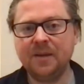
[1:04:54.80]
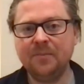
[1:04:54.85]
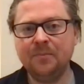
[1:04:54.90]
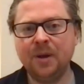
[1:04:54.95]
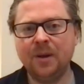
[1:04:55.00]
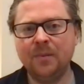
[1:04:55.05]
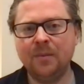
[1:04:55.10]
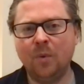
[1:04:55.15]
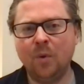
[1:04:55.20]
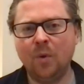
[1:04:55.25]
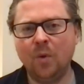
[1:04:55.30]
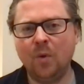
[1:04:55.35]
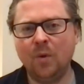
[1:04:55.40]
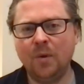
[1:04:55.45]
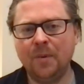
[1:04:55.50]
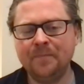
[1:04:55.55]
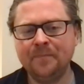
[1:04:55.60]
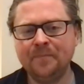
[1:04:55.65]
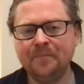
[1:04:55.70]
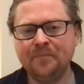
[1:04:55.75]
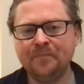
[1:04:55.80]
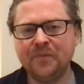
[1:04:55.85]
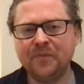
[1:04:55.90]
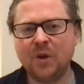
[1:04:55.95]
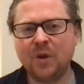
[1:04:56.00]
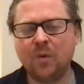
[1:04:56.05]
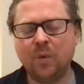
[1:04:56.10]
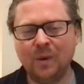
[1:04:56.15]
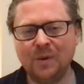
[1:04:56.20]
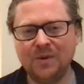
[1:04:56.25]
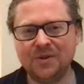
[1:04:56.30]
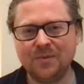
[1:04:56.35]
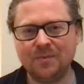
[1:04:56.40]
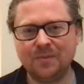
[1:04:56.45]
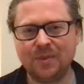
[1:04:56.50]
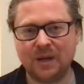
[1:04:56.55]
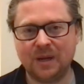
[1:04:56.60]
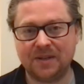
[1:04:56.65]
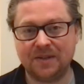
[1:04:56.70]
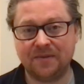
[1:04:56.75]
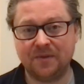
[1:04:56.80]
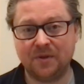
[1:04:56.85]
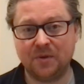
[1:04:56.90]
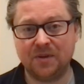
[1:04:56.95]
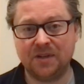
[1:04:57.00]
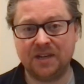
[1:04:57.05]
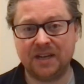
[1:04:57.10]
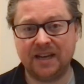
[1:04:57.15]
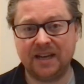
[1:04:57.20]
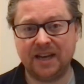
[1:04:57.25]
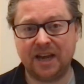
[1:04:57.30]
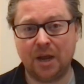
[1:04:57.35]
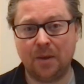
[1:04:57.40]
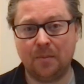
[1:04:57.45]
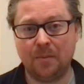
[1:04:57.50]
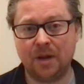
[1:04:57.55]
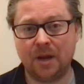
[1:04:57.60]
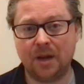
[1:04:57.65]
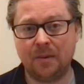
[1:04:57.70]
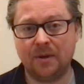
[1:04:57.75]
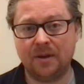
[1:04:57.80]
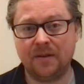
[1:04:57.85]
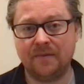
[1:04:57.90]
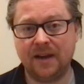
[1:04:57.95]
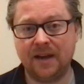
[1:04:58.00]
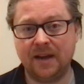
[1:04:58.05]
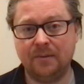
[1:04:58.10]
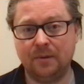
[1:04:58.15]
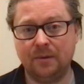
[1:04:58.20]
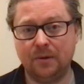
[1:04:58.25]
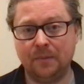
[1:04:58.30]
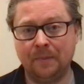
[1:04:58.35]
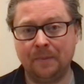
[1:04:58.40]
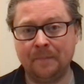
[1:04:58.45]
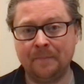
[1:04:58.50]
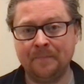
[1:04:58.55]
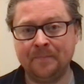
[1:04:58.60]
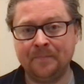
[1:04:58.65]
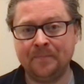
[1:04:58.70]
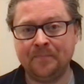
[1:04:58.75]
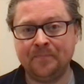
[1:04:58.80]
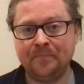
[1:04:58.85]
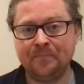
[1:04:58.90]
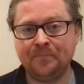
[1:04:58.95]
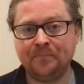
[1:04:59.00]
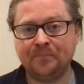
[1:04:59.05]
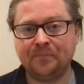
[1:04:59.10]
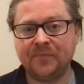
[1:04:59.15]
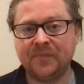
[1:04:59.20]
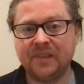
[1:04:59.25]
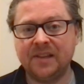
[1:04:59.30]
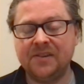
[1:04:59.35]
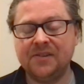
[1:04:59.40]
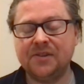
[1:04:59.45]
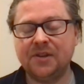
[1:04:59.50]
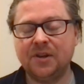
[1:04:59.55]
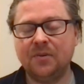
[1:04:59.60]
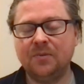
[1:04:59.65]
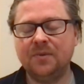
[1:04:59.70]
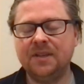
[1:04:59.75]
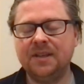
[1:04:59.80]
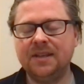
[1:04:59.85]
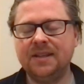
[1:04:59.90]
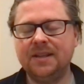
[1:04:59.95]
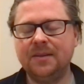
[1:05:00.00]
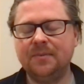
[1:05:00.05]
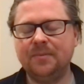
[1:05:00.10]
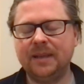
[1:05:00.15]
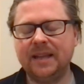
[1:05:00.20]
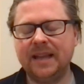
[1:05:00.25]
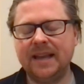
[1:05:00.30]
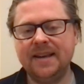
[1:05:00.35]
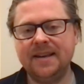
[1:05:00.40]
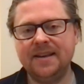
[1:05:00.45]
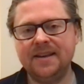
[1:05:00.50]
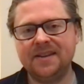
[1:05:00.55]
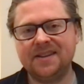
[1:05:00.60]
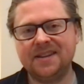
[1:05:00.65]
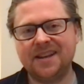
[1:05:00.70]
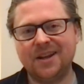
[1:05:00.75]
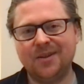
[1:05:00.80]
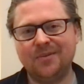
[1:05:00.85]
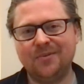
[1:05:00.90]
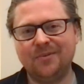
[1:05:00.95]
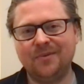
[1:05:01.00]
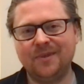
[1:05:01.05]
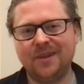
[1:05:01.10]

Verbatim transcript: but more quantum parts of your DNA are becoming available. So the, the Pleiadians help